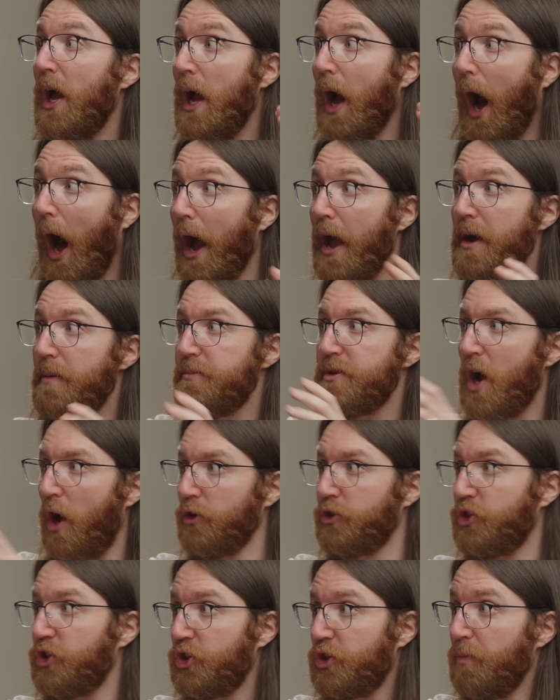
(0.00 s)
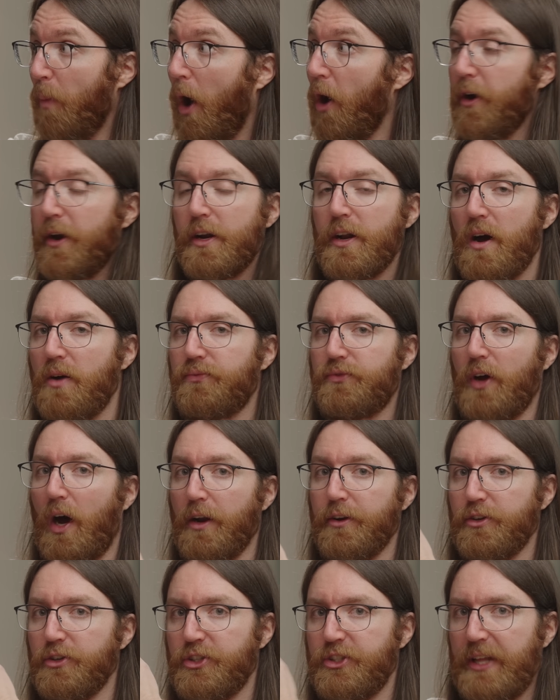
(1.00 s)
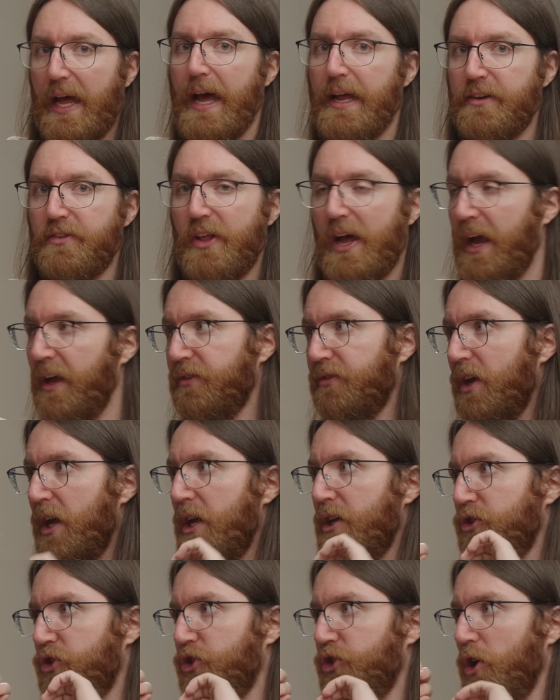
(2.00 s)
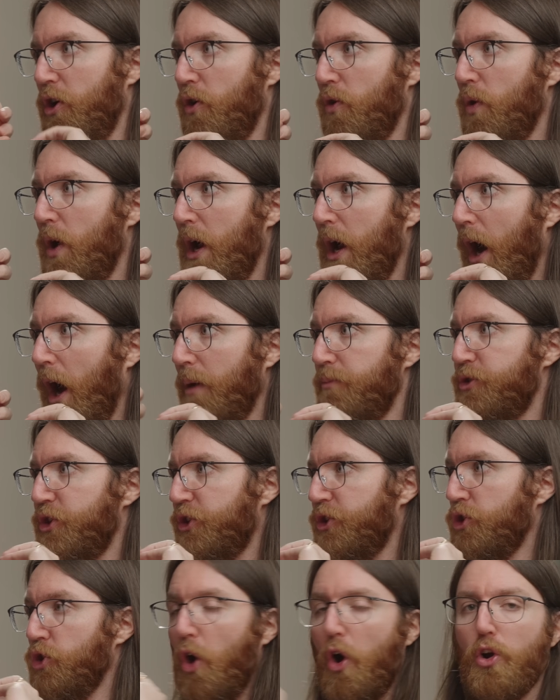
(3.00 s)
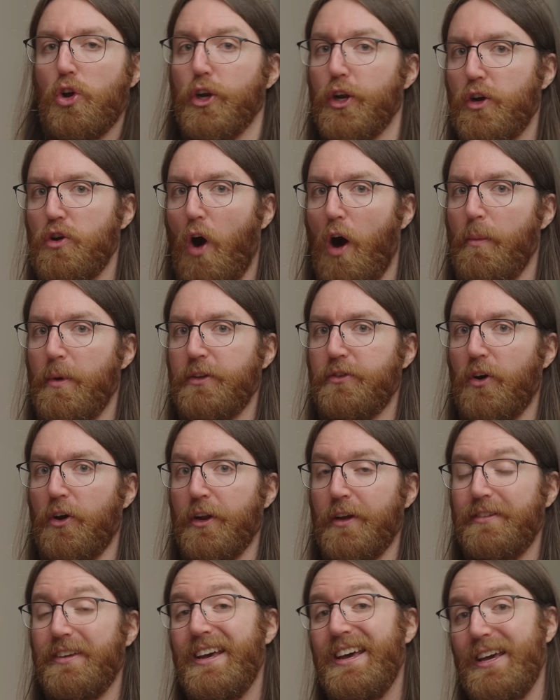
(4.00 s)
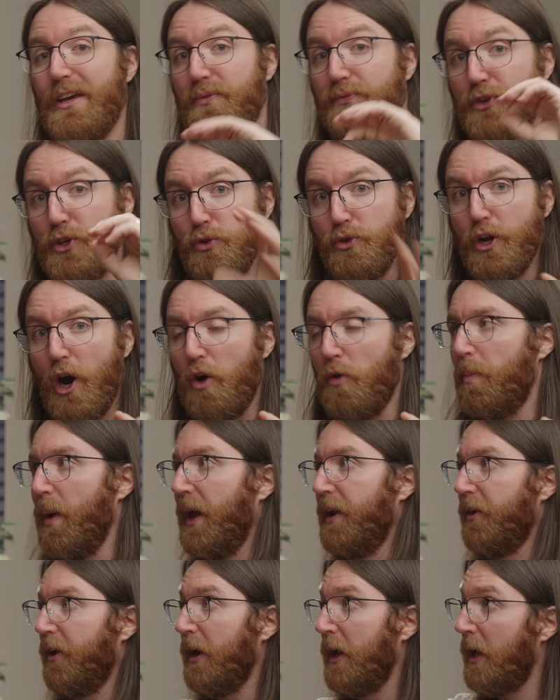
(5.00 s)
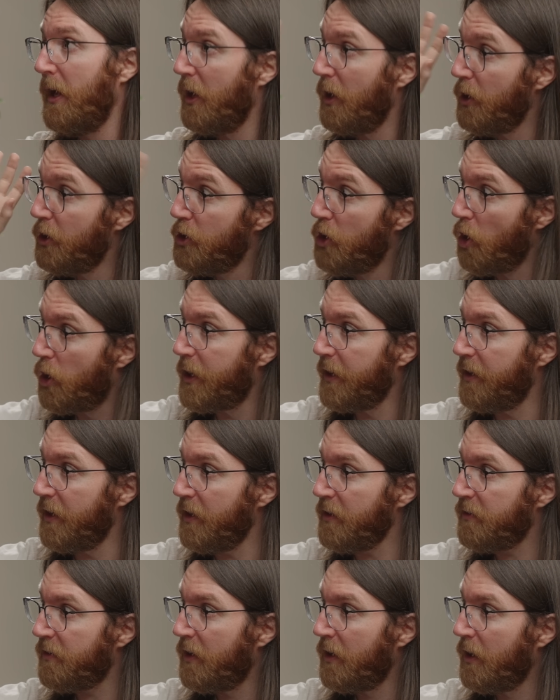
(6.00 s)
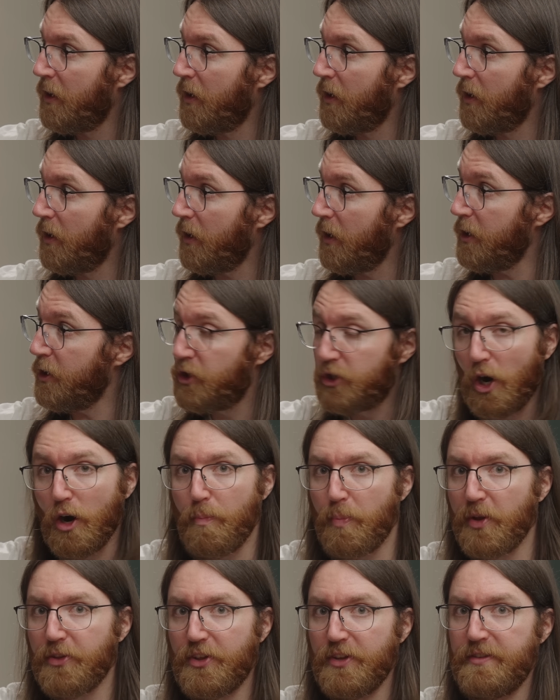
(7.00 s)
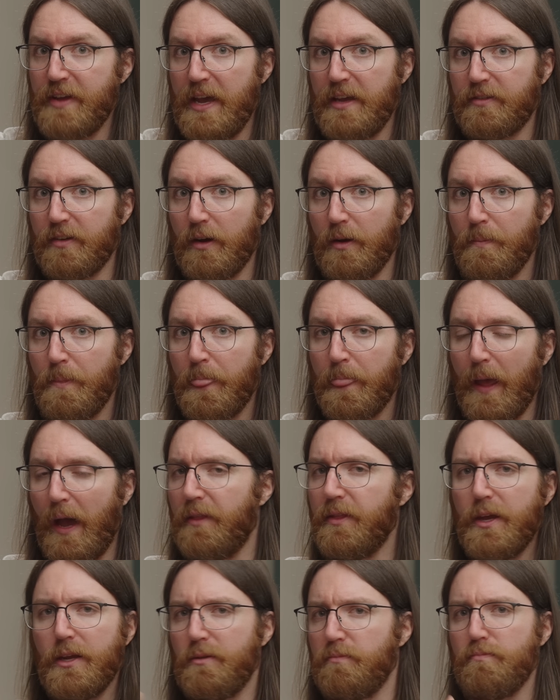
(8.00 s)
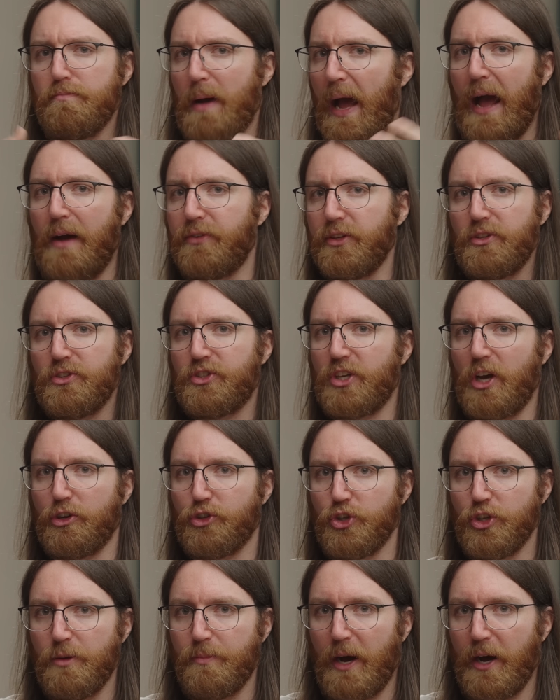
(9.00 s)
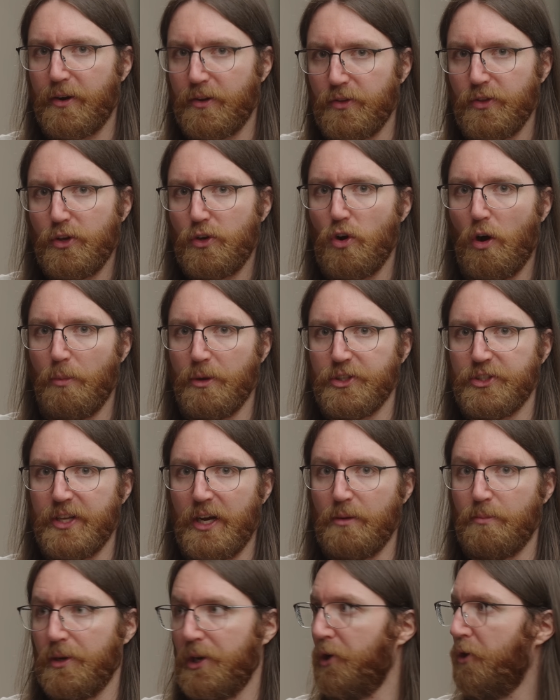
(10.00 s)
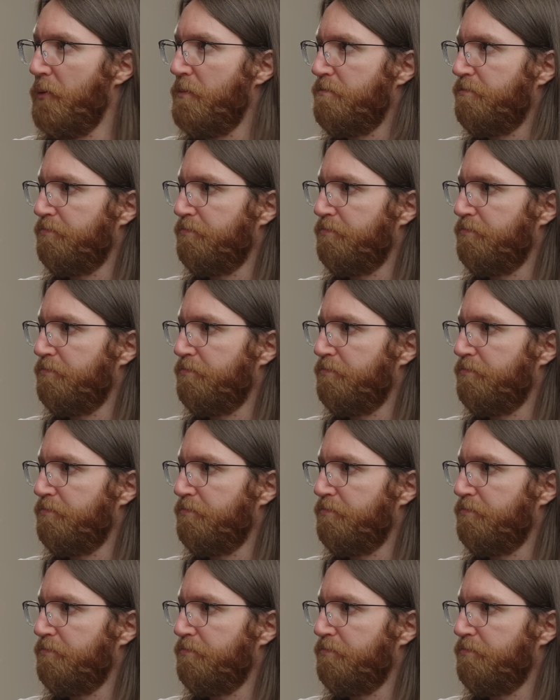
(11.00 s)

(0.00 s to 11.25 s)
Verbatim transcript: I am not smart enough to understand that. So I'm just not gonna comment on it. If you know better, look at it, interpret the data, and then have a discussion about it in the comments down below.